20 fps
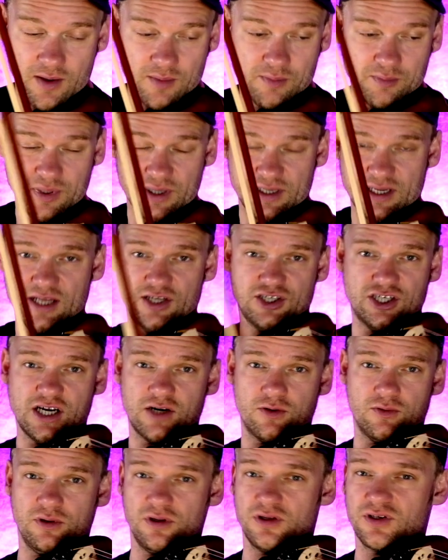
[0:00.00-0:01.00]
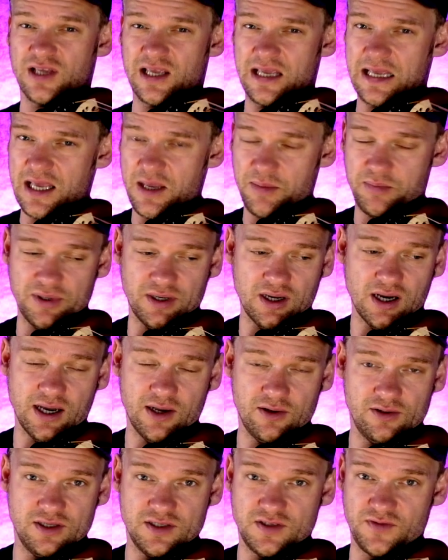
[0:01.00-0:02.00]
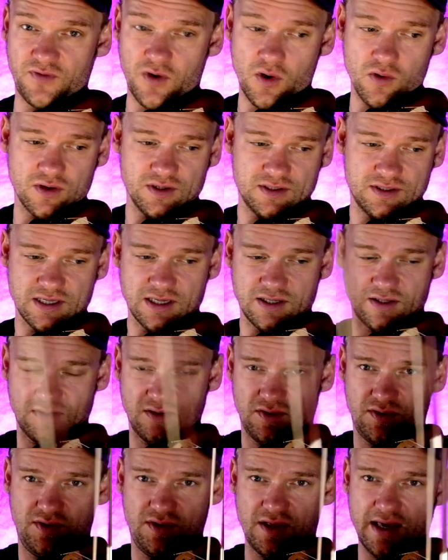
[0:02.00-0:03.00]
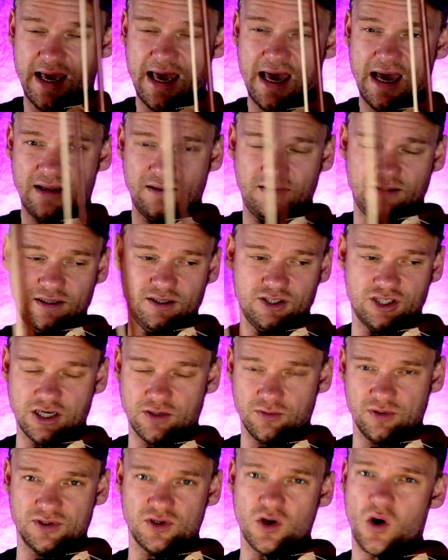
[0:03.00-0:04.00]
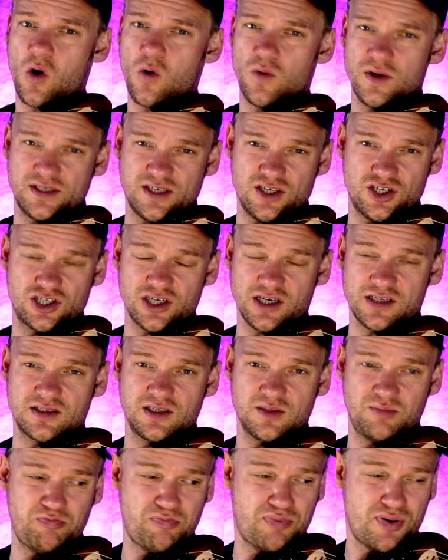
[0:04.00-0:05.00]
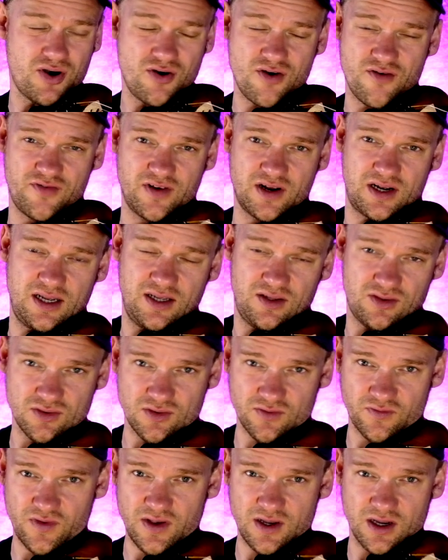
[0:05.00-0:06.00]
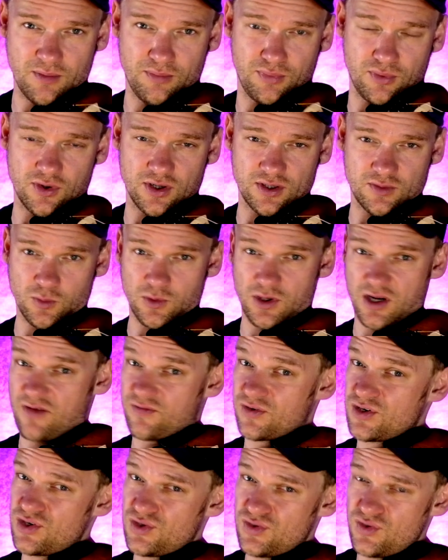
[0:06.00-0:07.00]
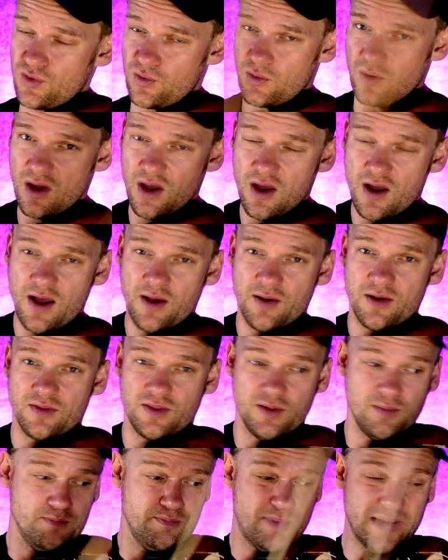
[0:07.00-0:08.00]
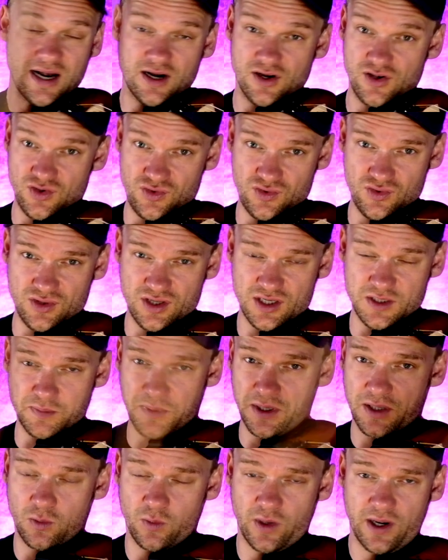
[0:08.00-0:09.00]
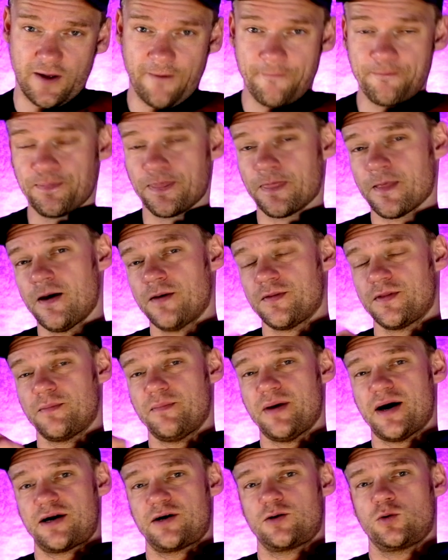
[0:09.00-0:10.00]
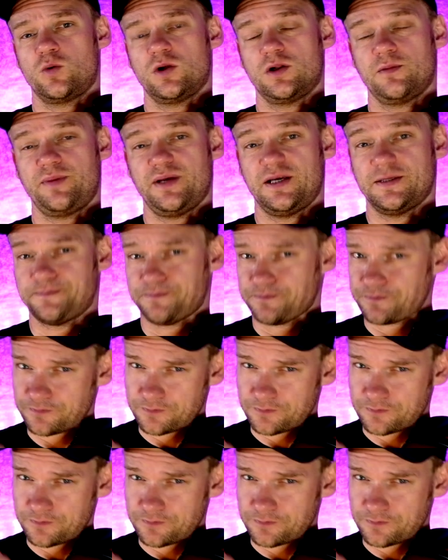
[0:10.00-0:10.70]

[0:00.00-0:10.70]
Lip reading: But in general, keep an eye on this, focus that the hand in general is always adjusted perfectly to the fingerboard, whatever you do. The better you do this, by the way, the better will be